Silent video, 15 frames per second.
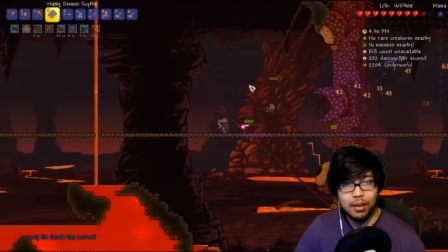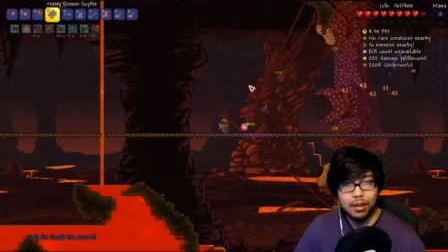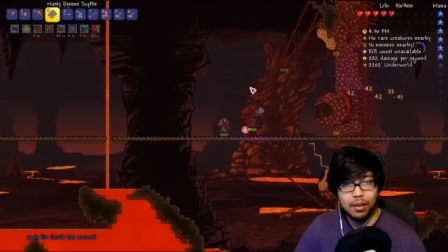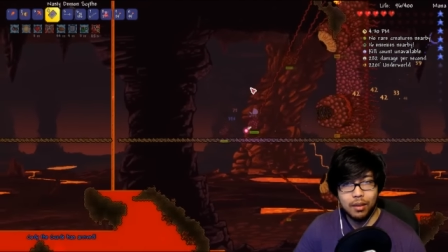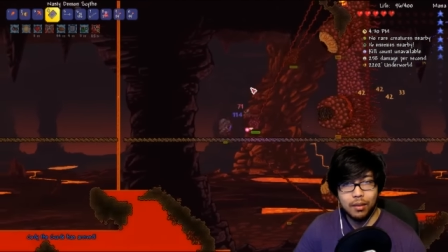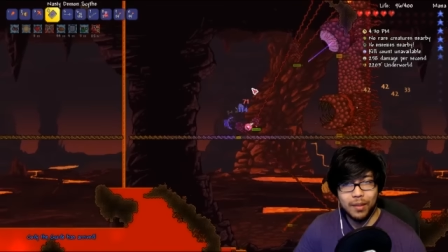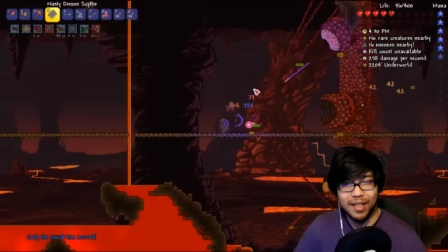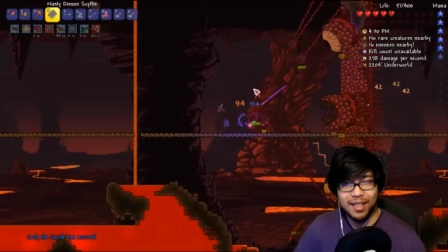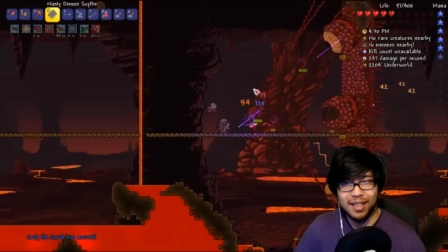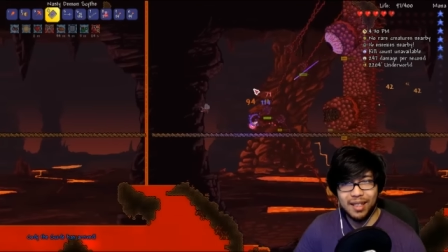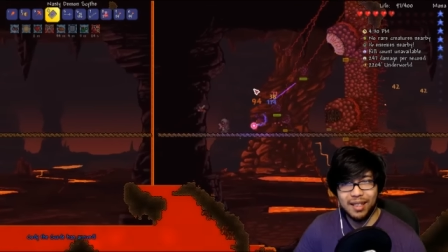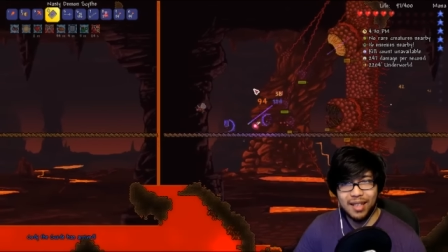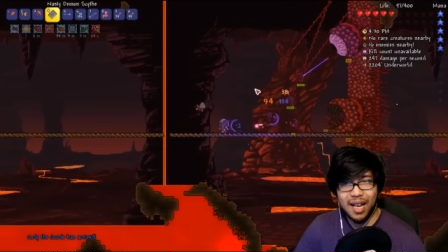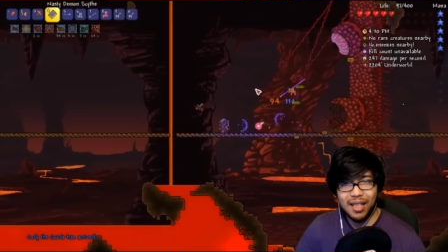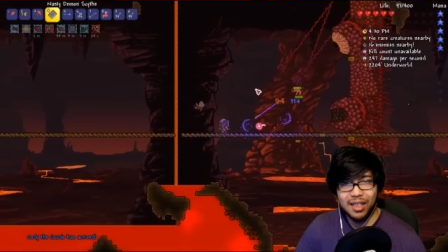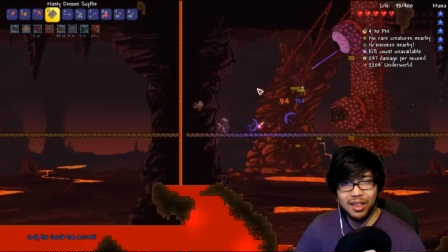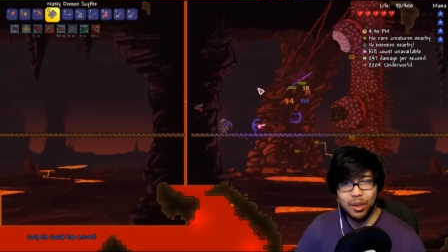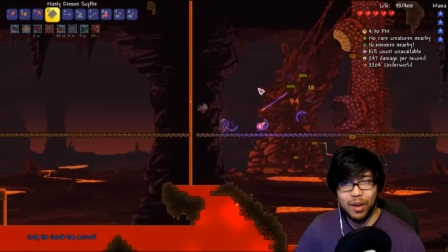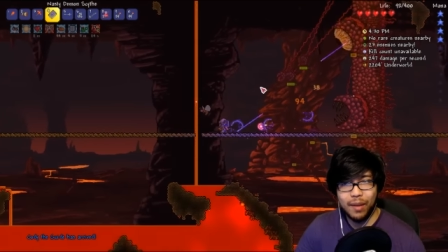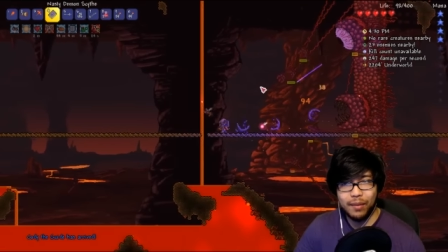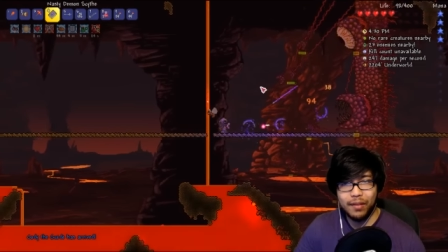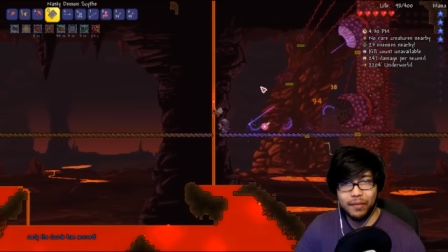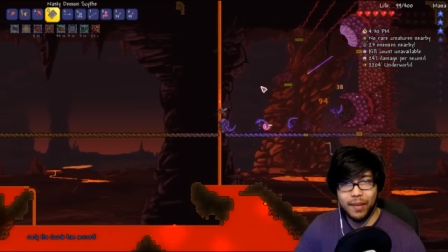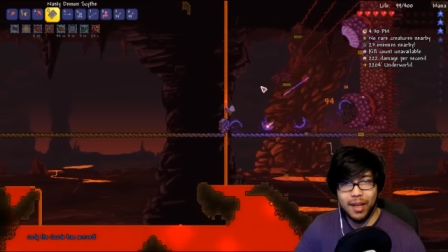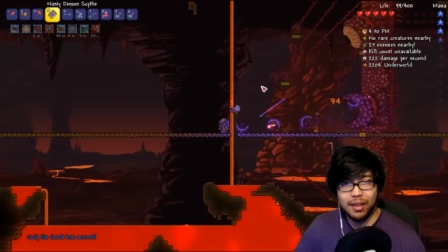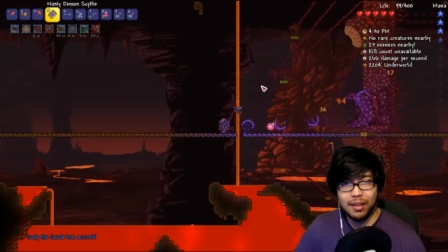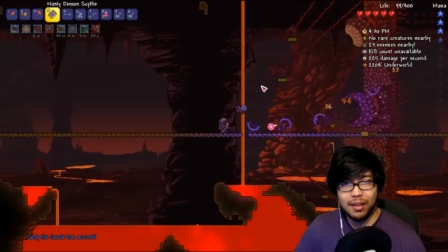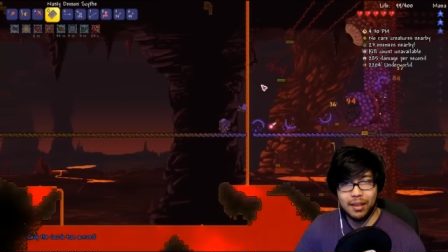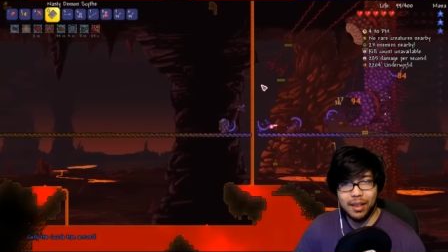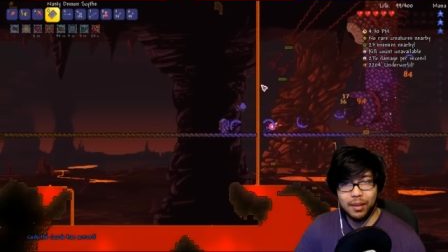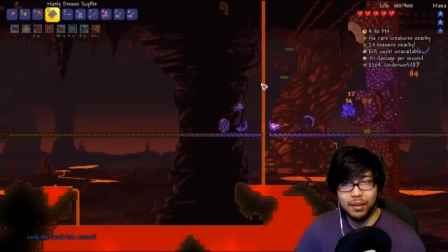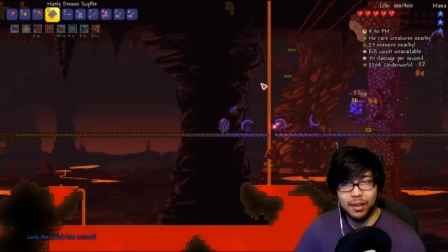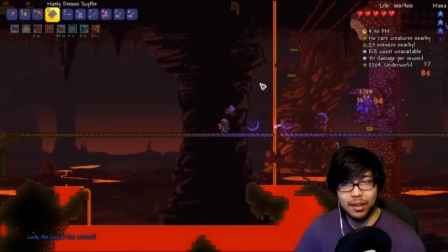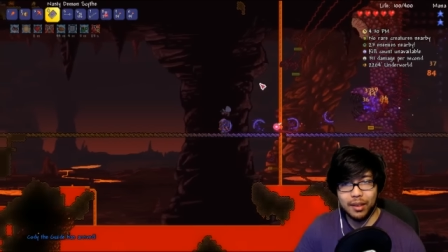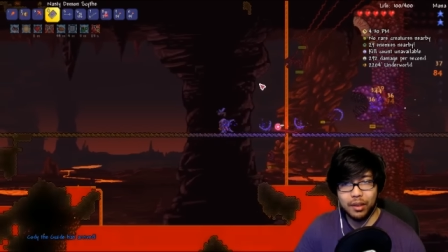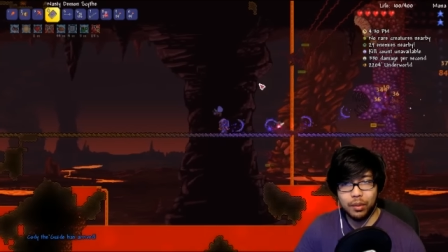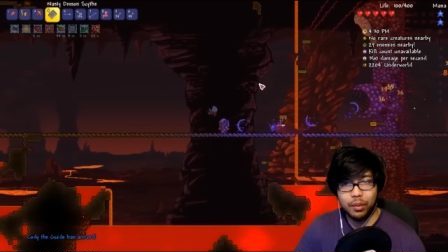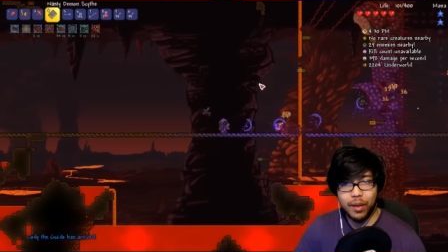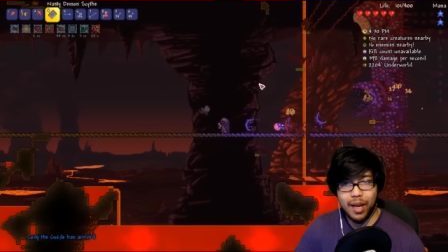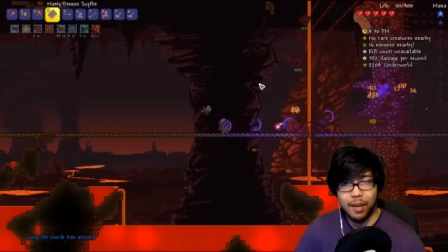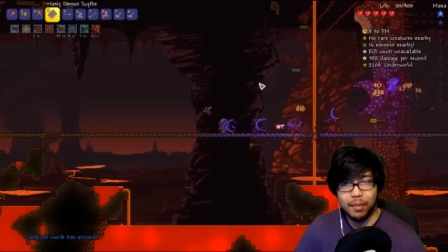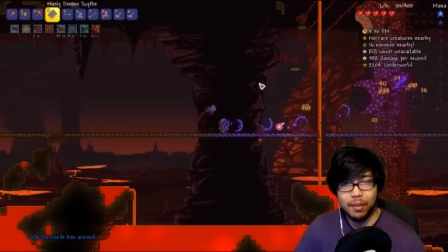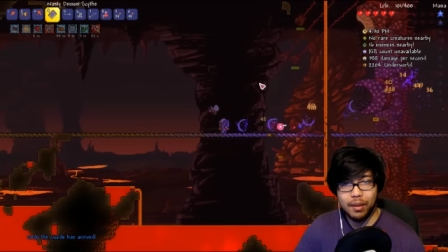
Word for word: Oh my god, I just don't have enough mana to deal with this crap.